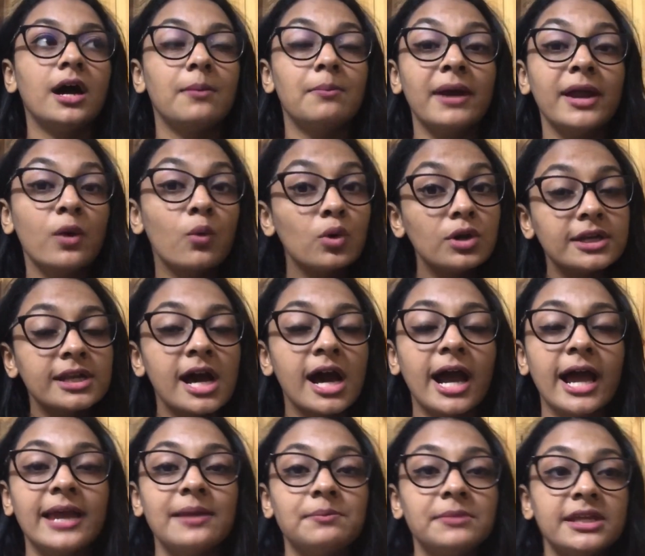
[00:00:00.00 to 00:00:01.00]
By ulta
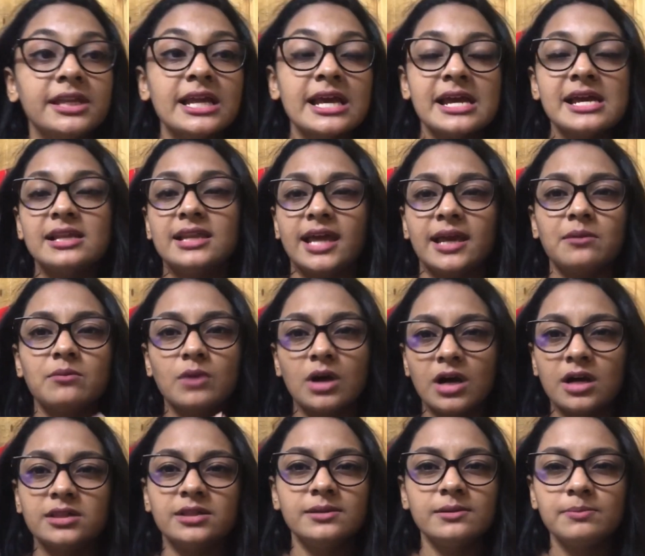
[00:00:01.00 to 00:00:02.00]
I mean like
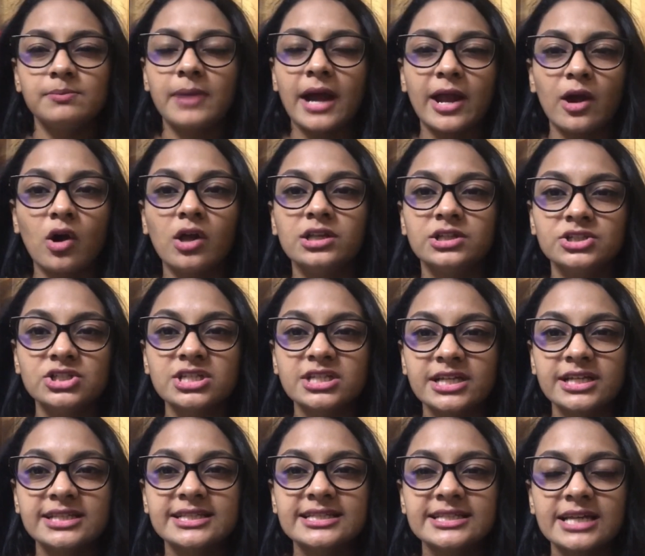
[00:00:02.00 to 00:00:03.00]
the biology
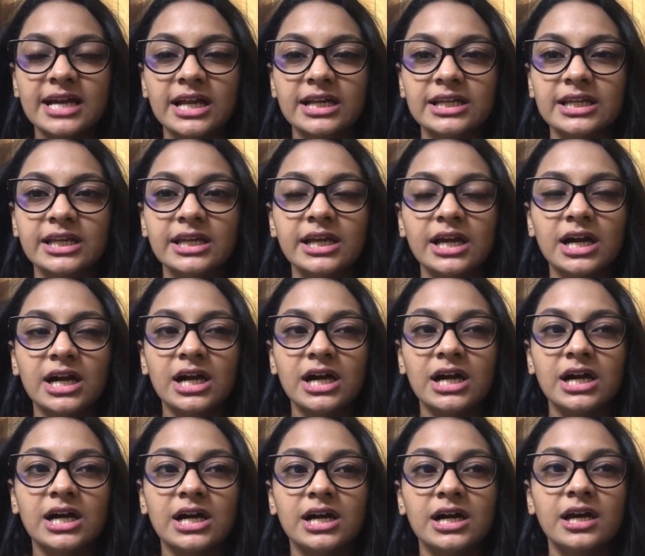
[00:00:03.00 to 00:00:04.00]
in
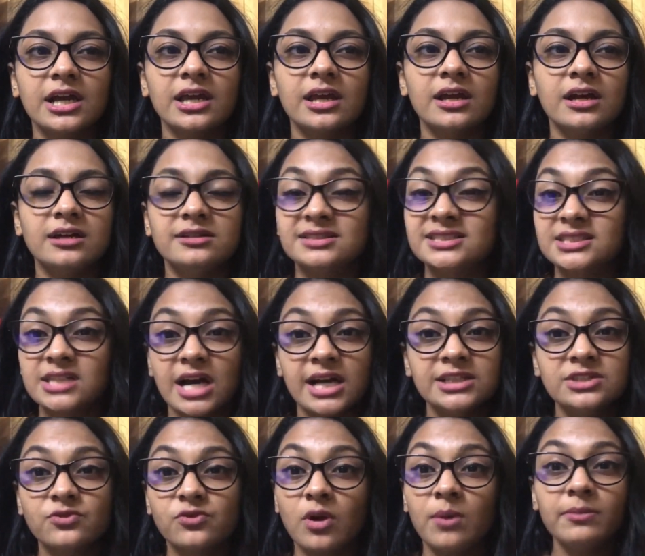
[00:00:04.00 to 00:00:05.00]
NCERT
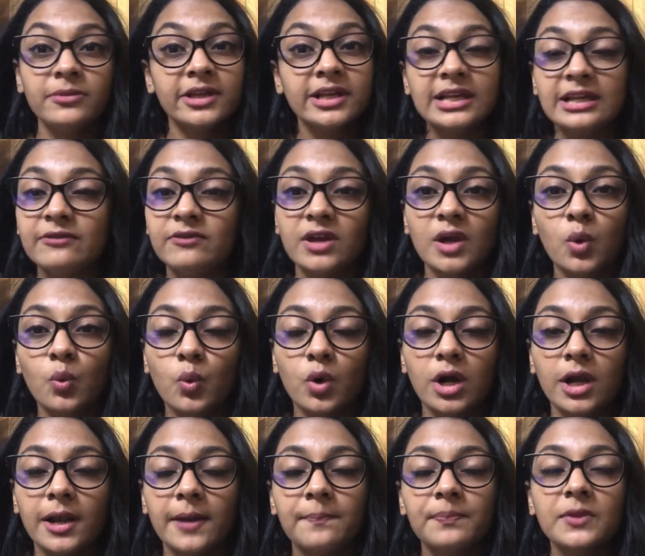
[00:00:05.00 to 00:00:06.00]
starts from the living
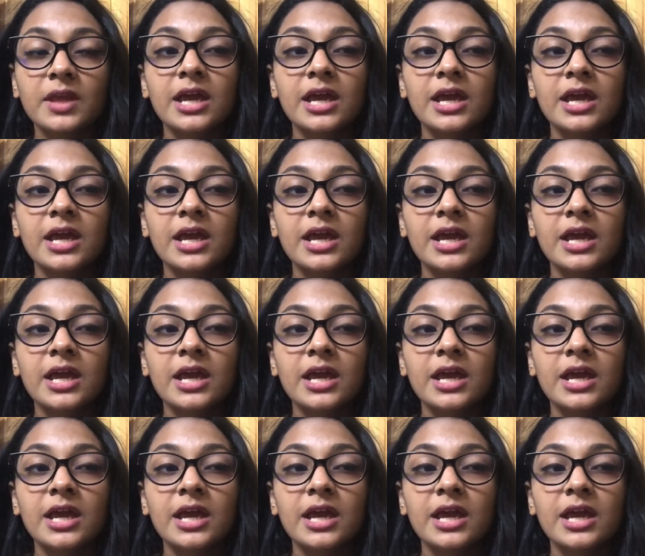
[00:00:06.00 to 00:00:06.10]
world.